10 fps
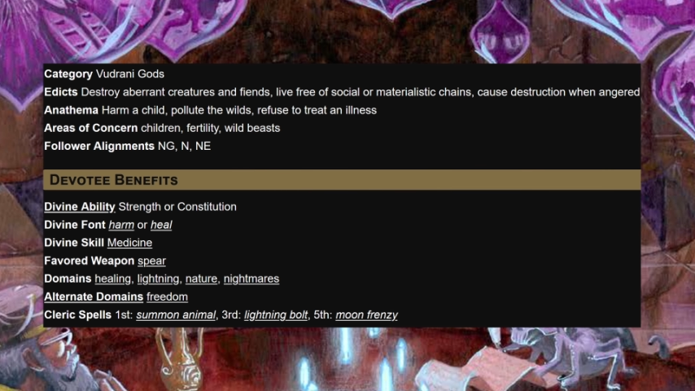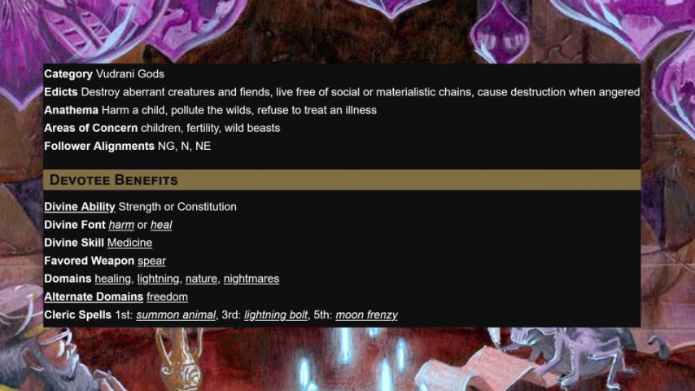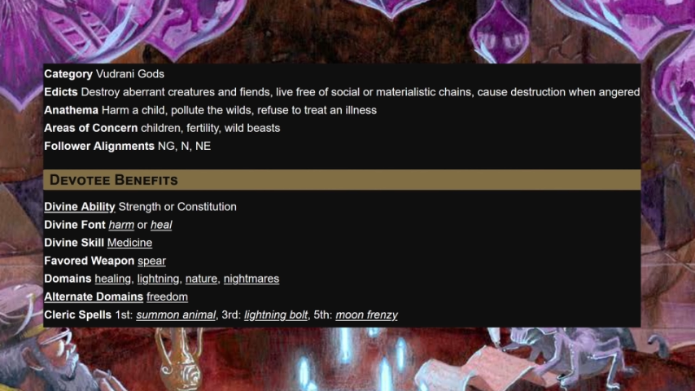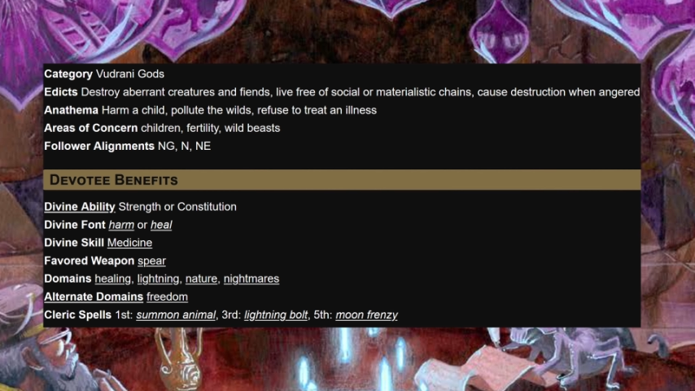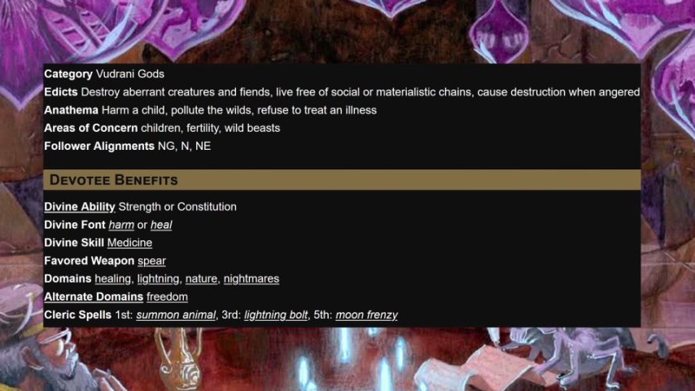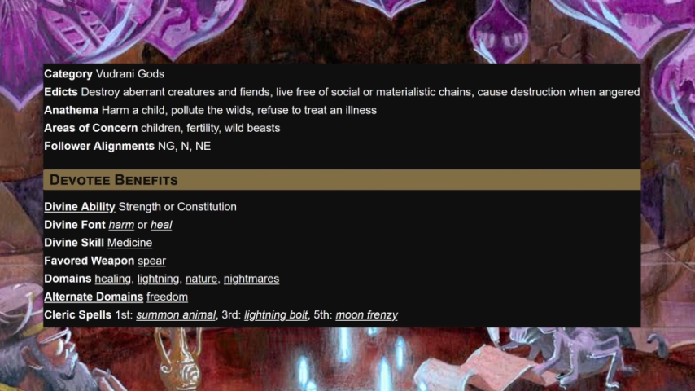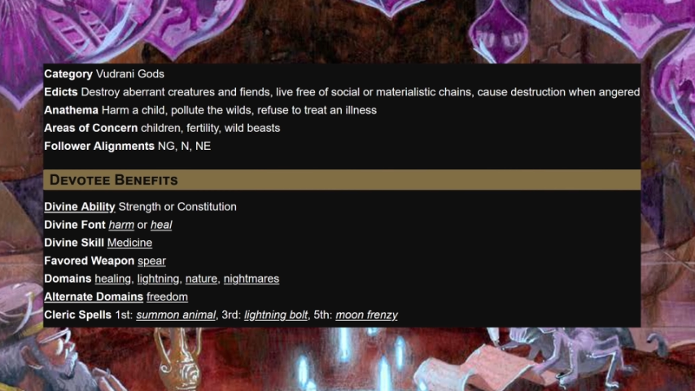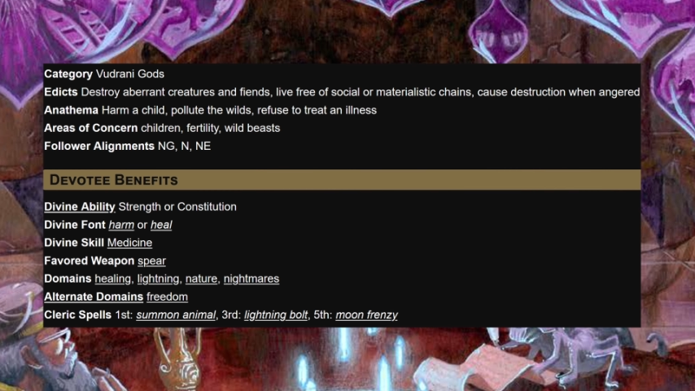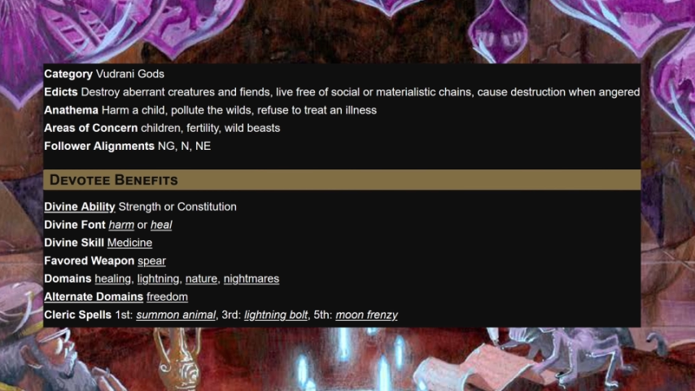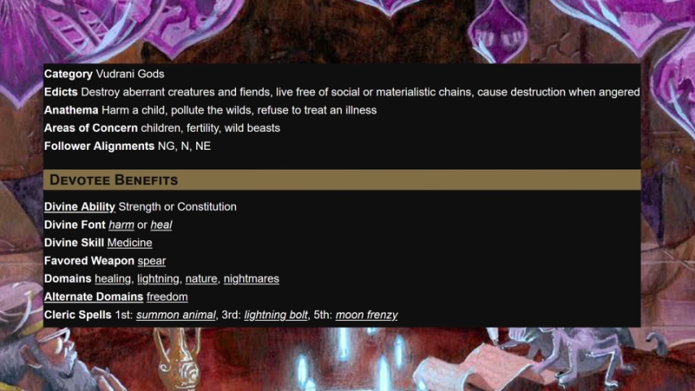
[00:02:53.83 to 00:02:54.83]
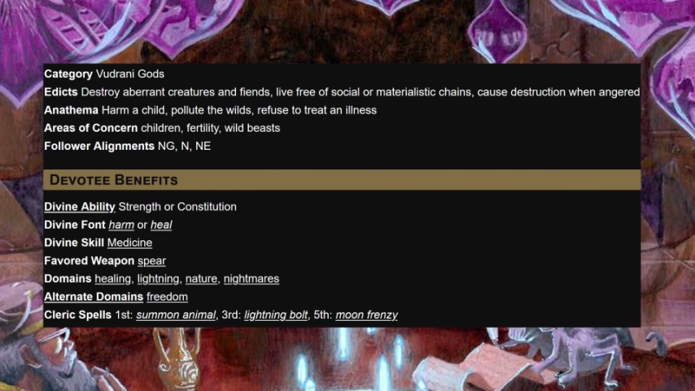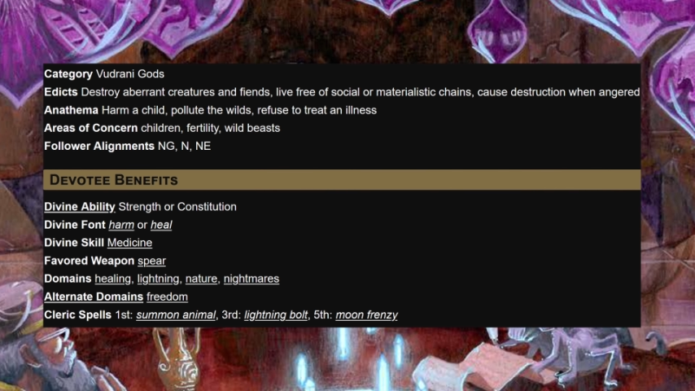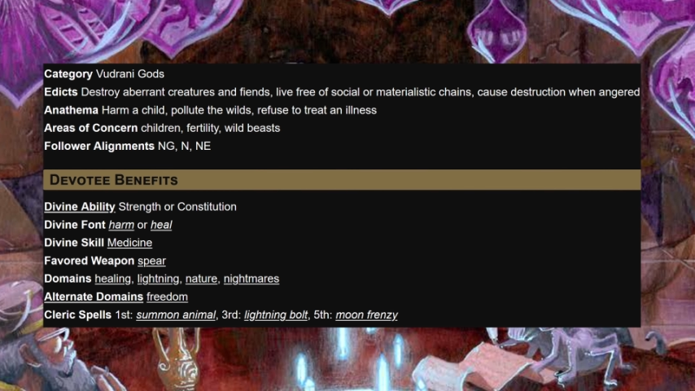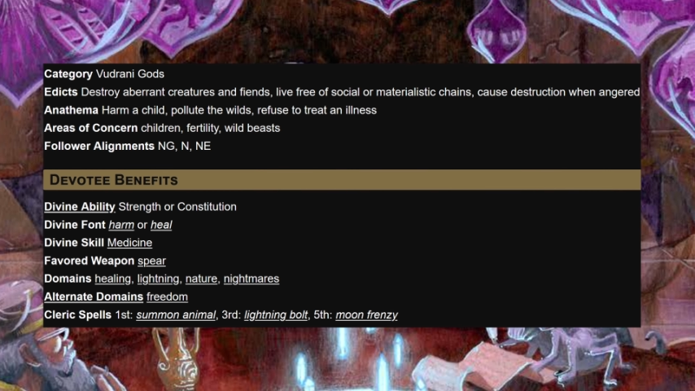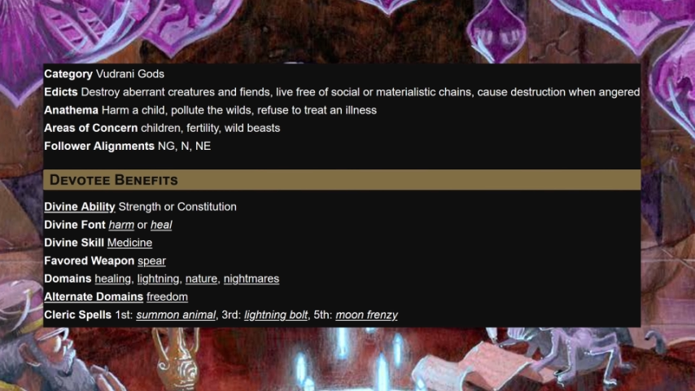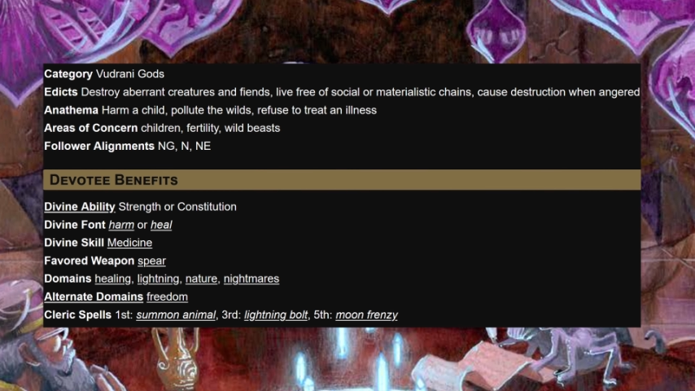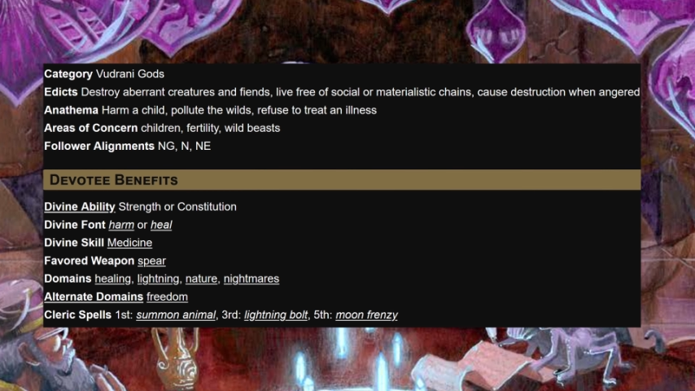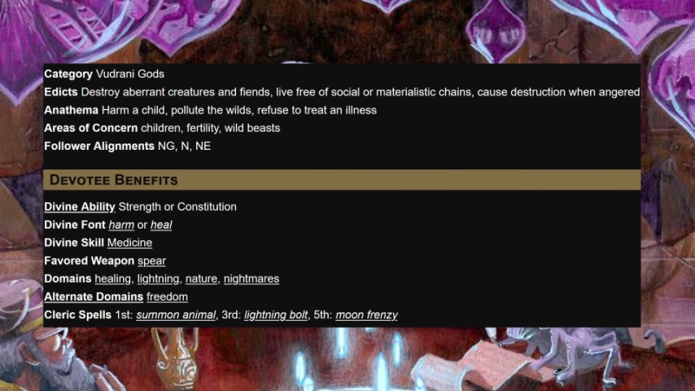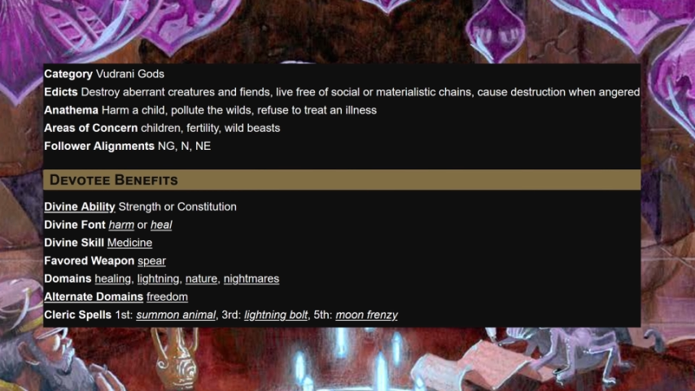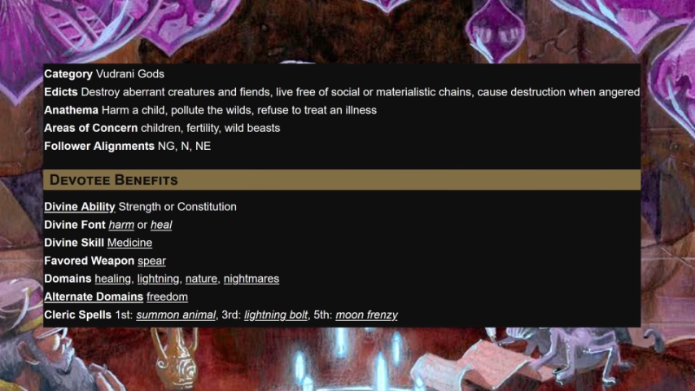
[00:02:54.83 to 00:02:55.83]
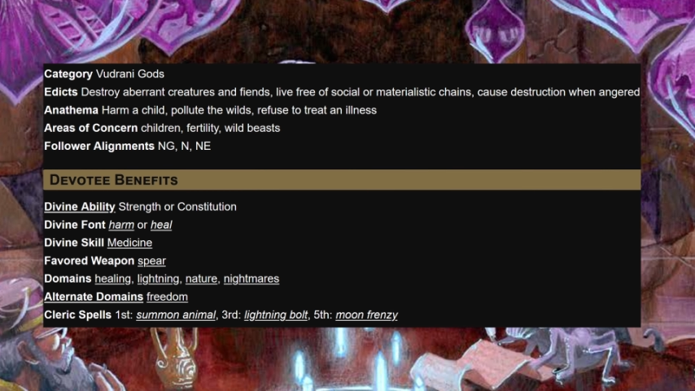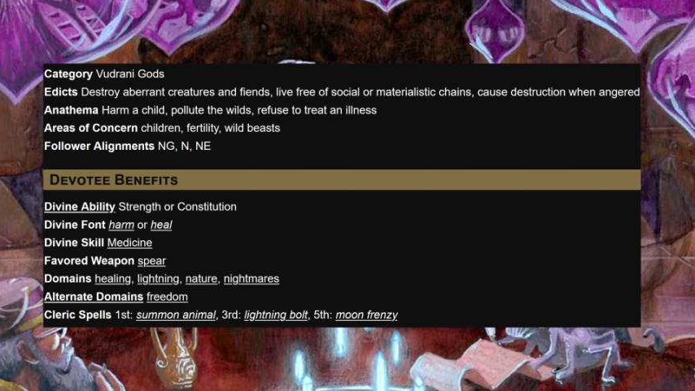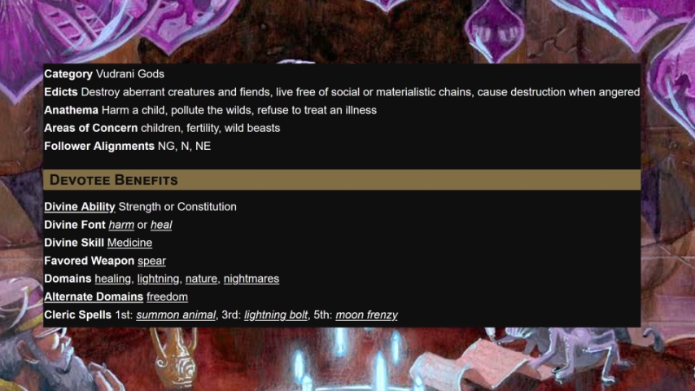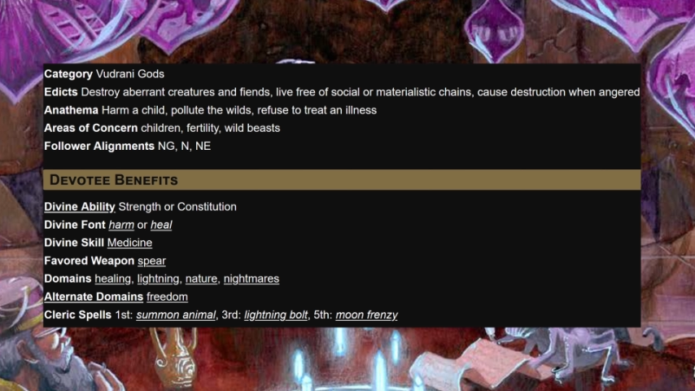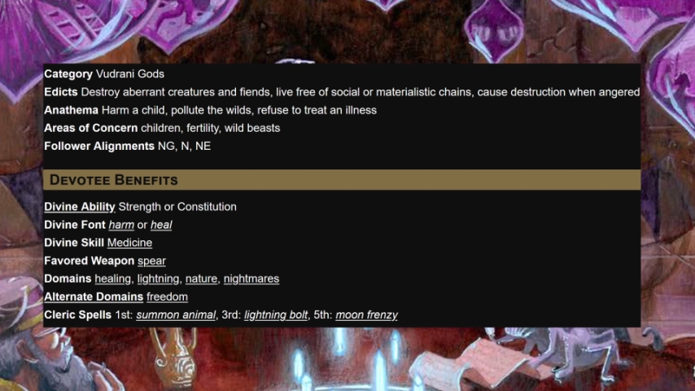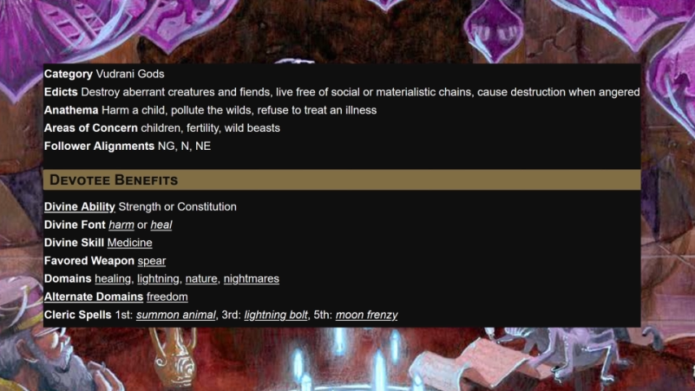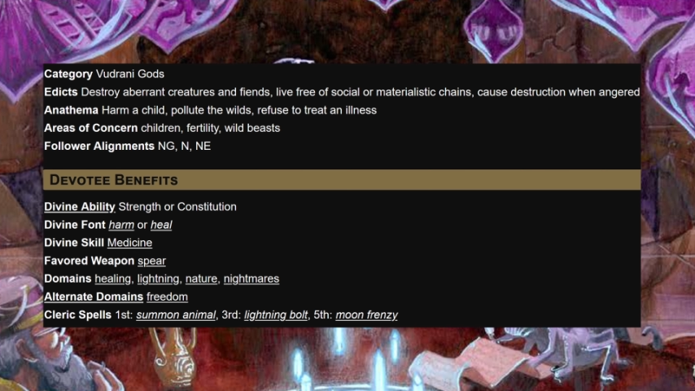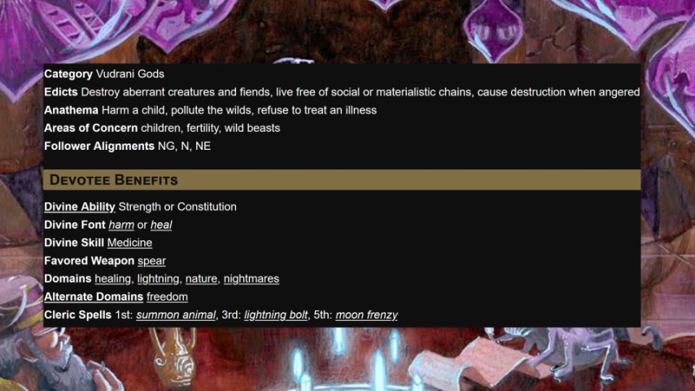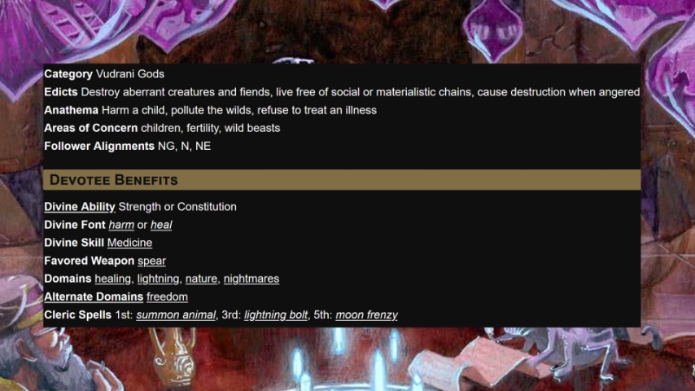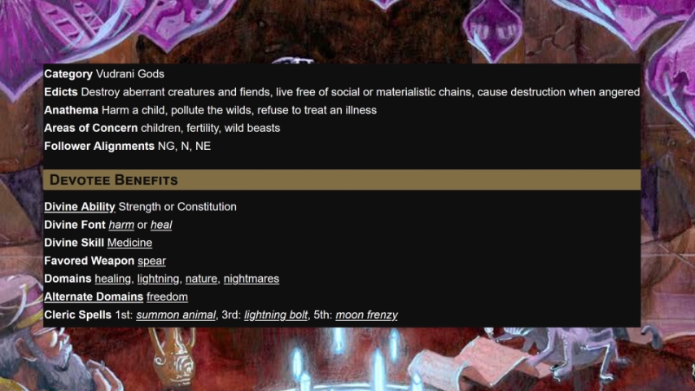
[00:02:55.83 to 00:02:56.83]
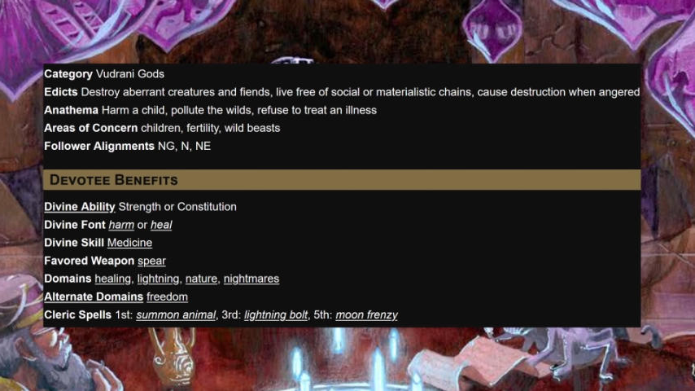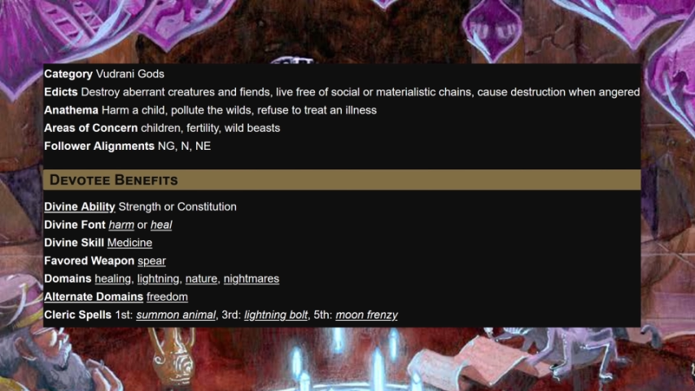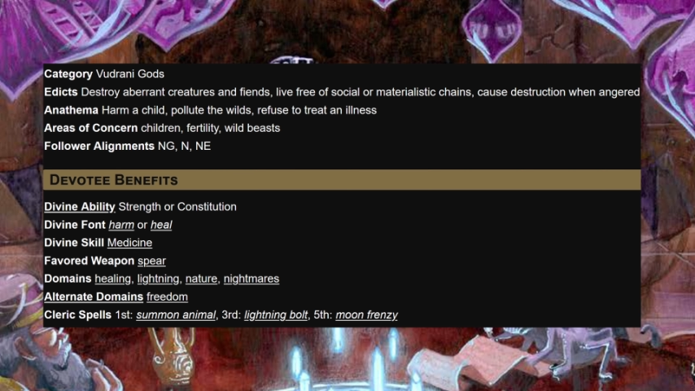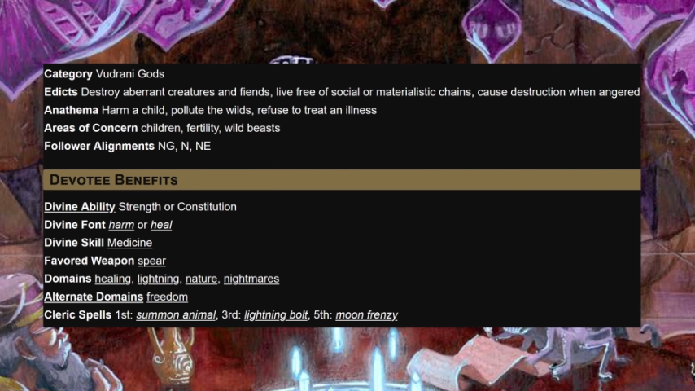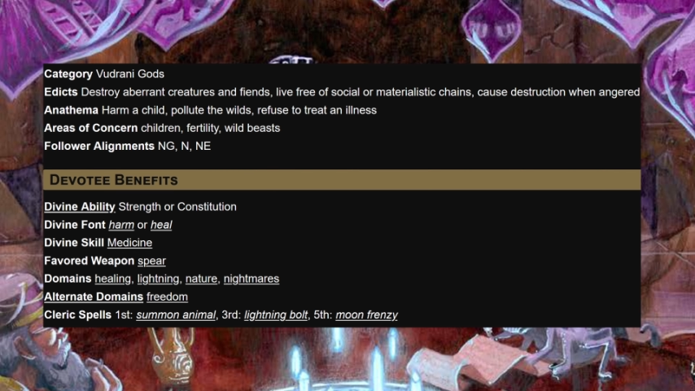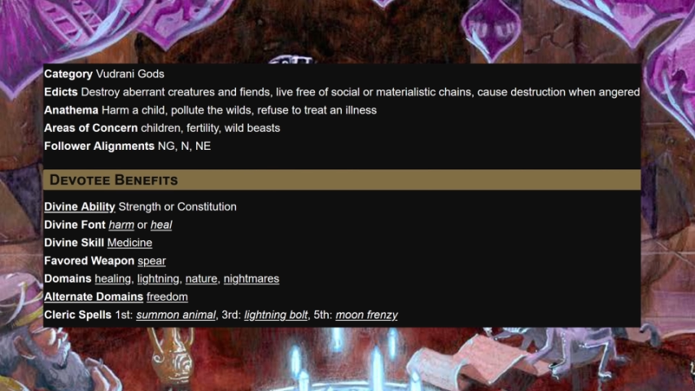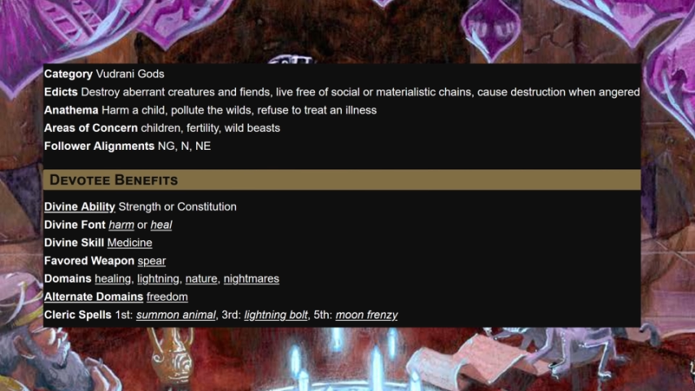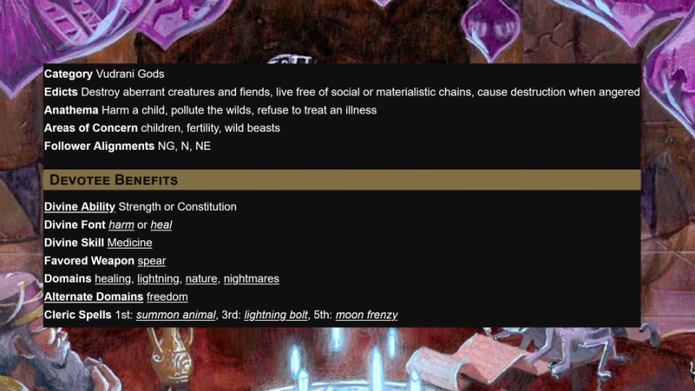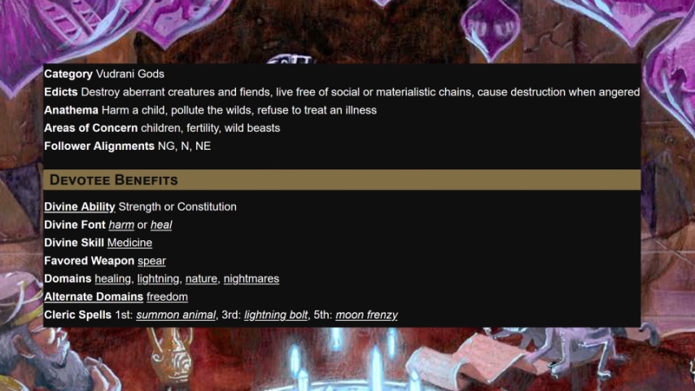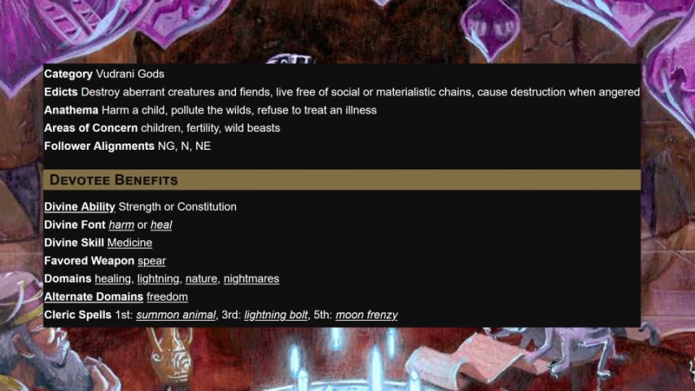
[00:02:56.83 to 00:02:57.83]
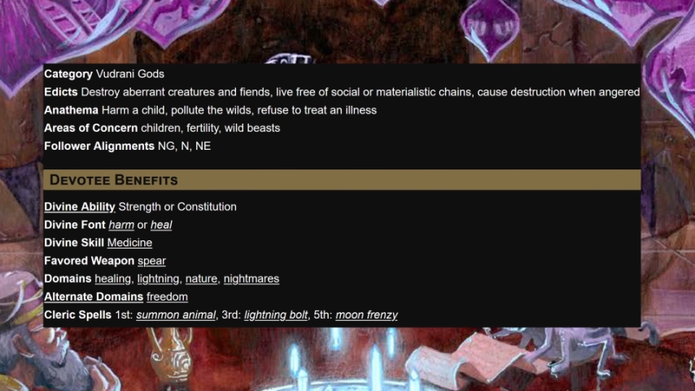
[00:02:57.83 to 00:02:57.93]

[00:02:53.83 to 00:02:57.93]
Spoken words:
[unreadable: no face in view]